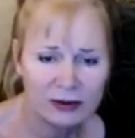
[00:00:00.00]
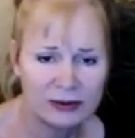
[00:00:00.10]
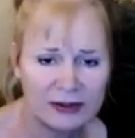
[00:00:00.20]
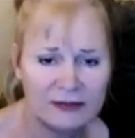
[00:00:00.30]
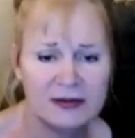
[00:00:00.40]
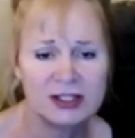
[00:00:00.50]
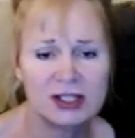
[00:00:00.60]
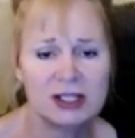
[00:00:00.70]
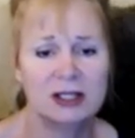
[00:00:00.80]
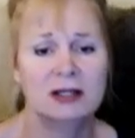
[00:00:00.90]

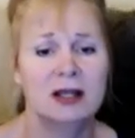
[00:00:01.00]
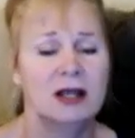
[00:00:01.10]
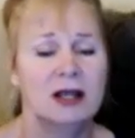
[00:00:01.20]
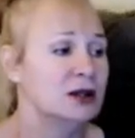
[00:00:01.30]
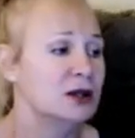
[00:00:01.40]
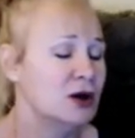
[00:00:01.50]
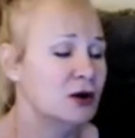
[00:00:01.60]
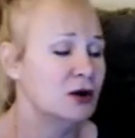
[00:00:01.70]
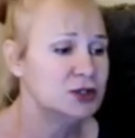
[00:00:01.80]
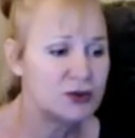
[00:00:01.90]
revision.
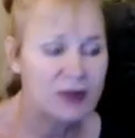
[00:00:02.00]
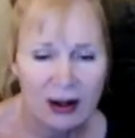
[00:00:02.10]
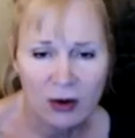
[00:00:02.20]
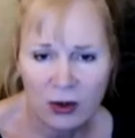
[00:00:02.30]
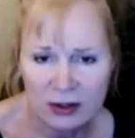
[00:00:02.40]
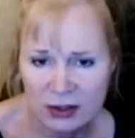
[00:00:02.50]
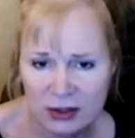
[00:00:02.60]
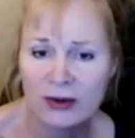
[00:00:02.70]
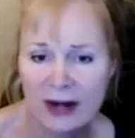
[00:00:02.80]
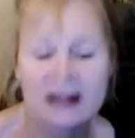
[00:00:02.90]
Do that course
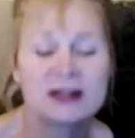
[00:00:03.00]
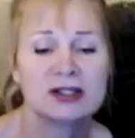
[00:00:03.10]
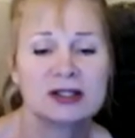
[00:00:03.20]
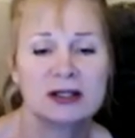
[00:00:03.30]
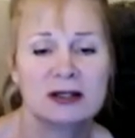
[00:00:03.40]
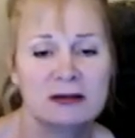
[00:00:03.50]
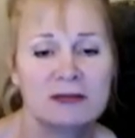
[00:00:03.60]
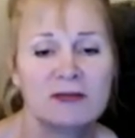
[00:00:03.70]
correction.